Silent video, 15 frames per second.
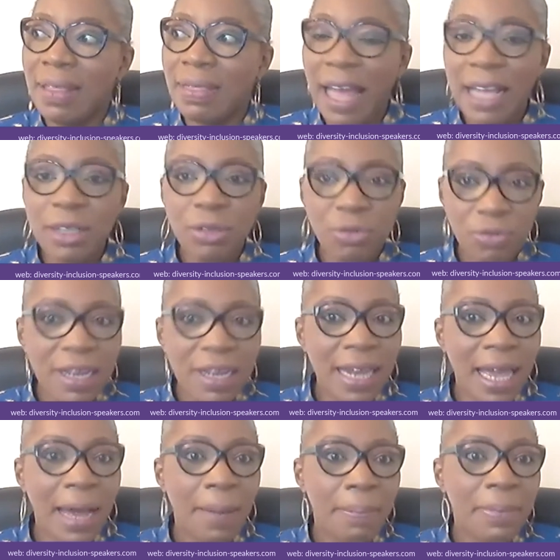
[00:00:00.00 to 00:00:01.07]
that's
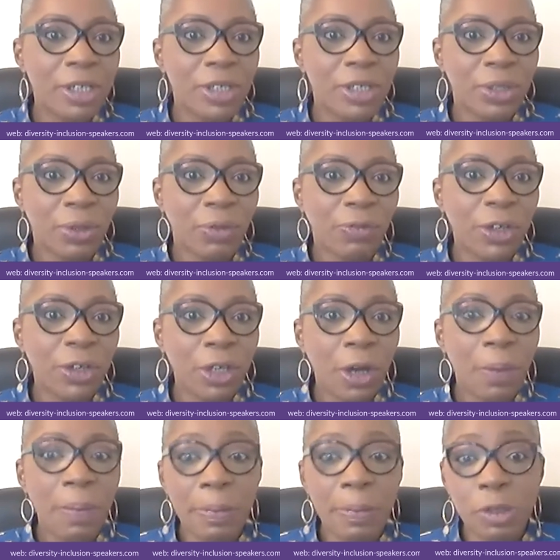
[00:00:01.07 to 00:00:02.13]
really our mission, for
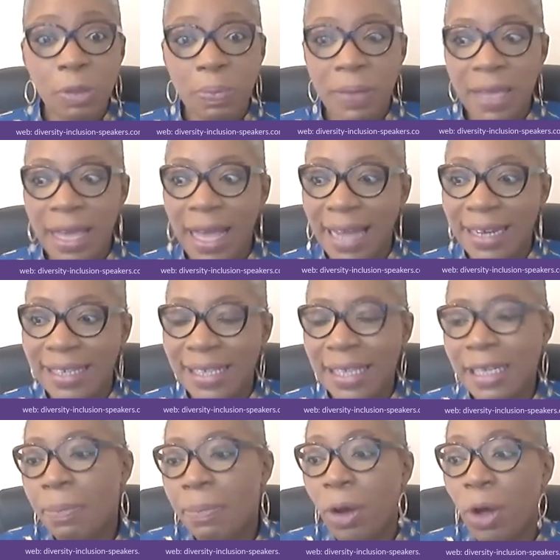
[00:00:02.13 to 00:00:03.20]
young people to be at the
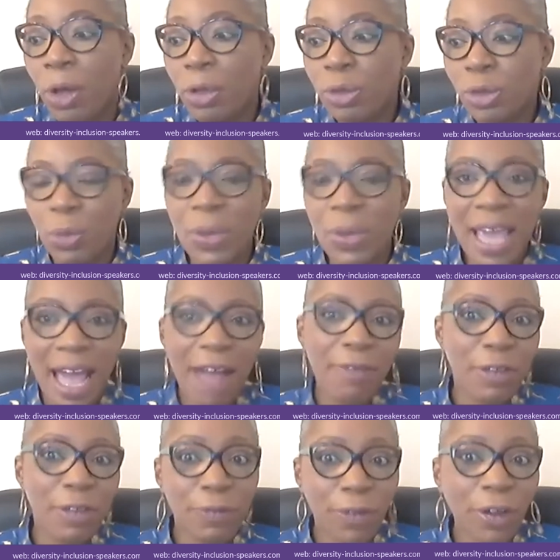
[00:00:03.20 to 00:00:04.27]
center. But also we
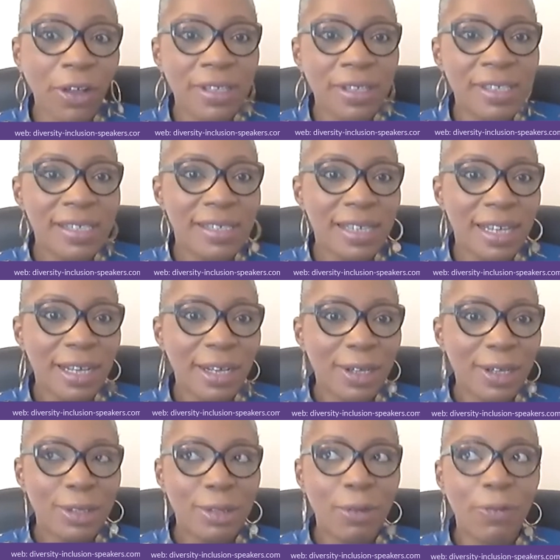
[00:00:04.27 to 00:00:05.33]
have the funds
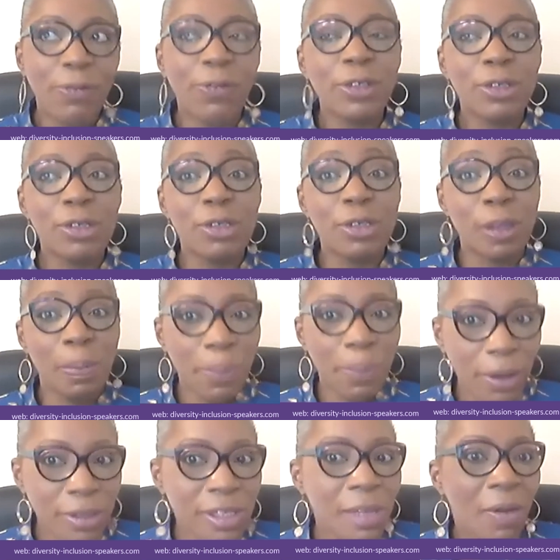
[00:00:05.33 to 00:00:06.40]
to
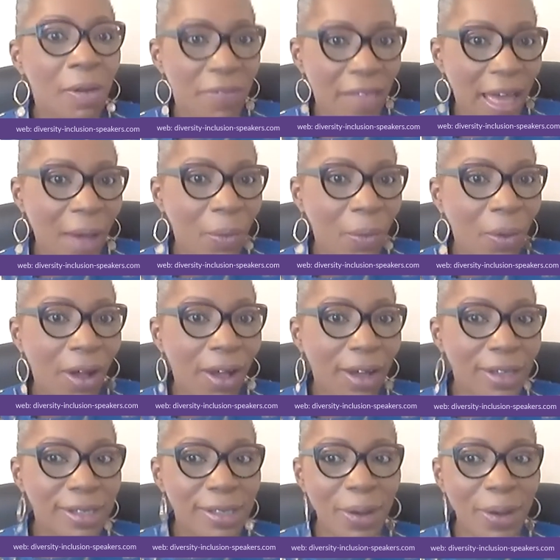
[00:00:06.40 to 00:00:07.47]
support some of that
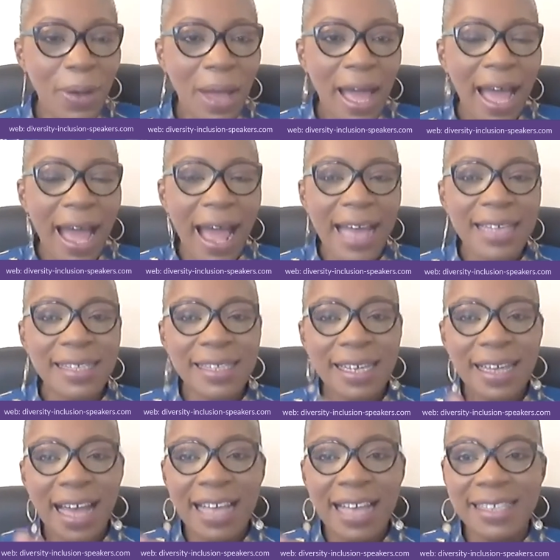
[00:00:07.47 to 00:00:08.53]
work. So as
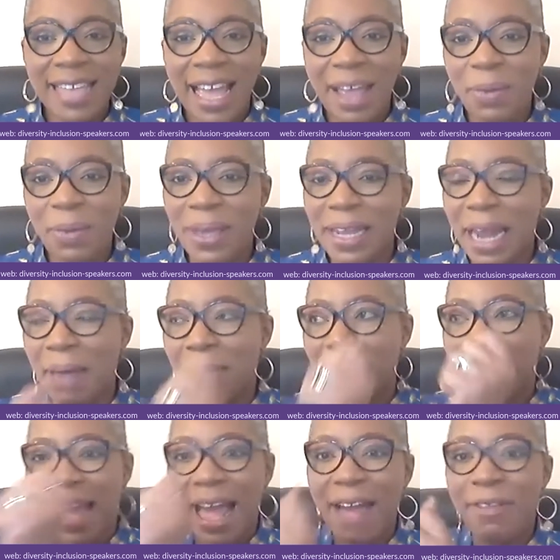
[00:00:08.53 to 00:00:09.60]
iwill,
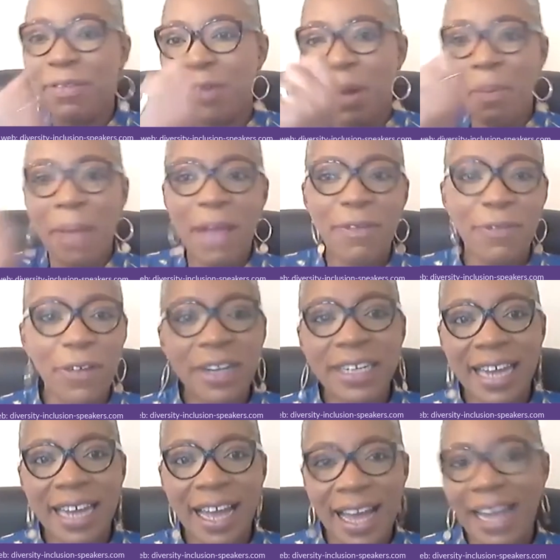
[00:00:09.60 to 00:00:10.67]
I've got my
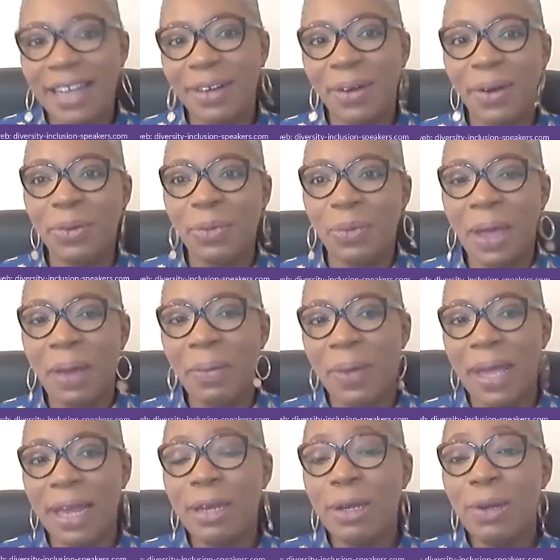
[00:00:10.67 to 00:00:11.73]
funder hat on, where
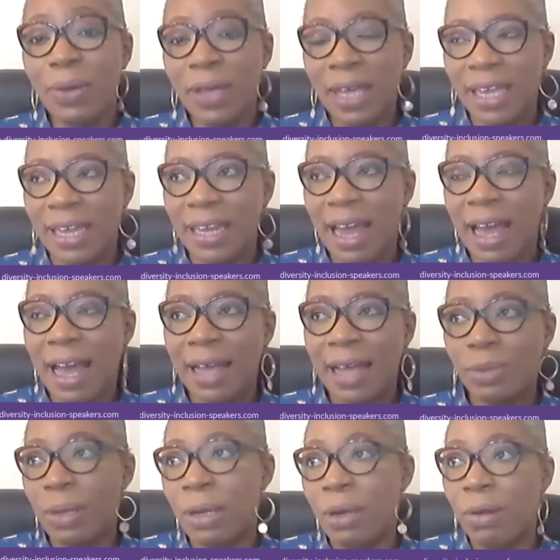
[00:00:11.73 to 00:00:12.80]
we look
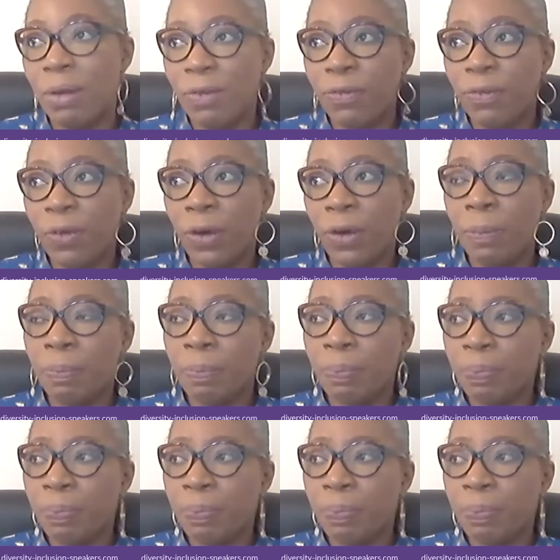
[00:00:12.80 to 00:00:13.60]
for